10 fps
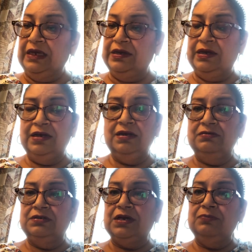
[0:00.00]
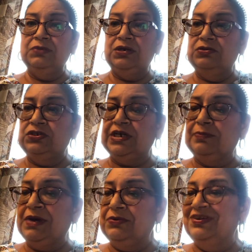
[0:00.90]
And I'm going to check
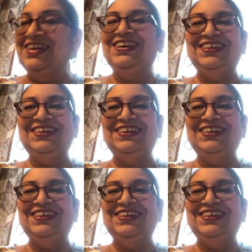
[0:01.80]
them out.